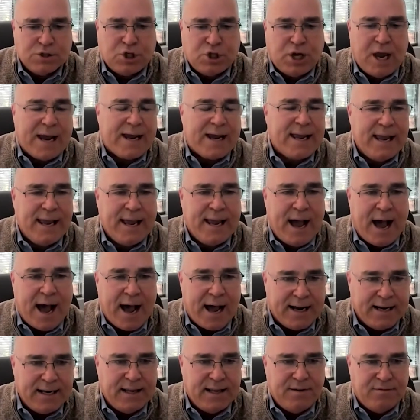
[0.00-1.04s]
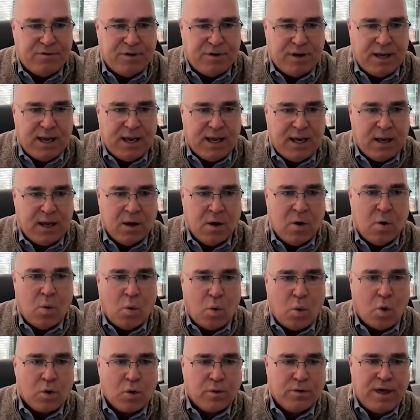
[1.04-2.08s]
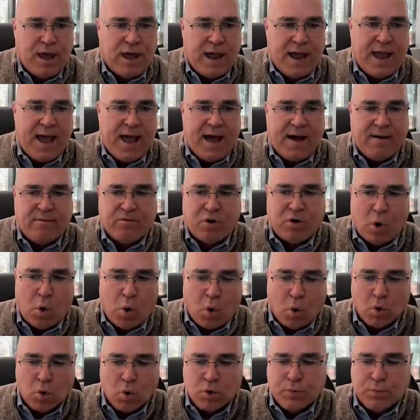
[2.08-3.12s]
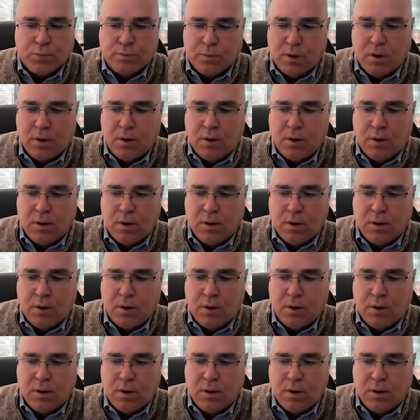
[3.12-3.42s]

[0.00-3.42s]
checking IDV, or they have old